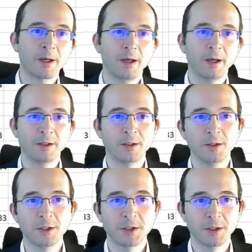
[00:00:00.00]
And
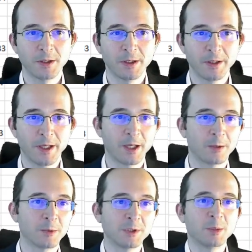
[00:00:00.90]
conditional on that,
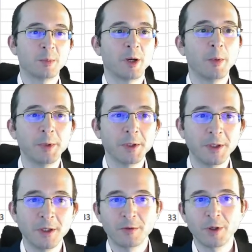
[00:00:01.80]
what's the
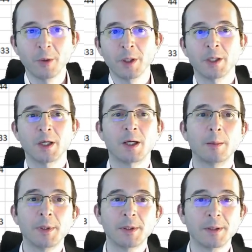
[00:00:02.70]
probability of going up?